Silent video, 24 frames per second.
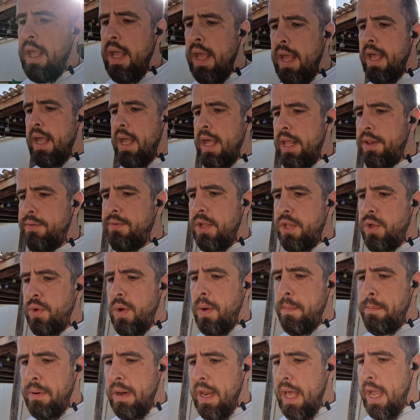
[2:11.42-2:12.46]
And when you
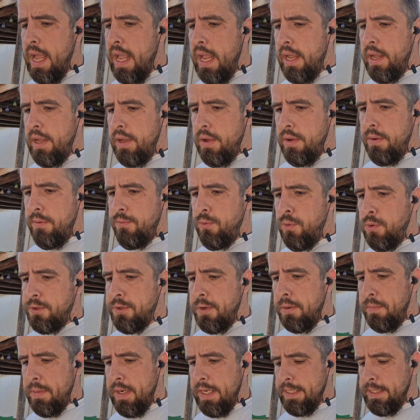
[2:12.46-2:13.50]
apply
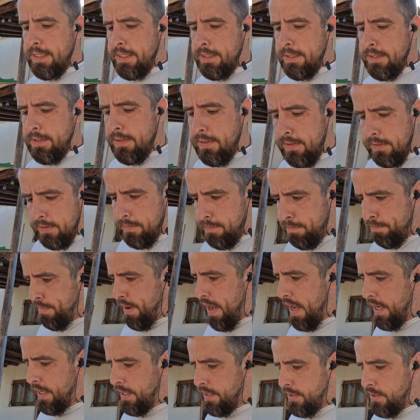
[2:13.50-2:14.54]
water-based
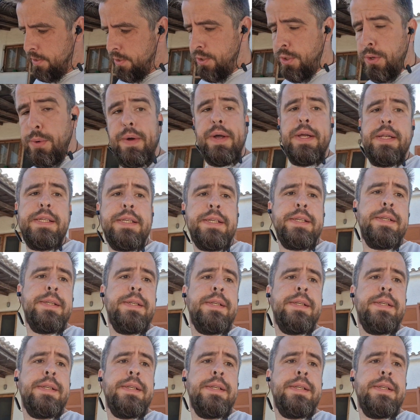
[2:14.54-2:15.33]
paint to it,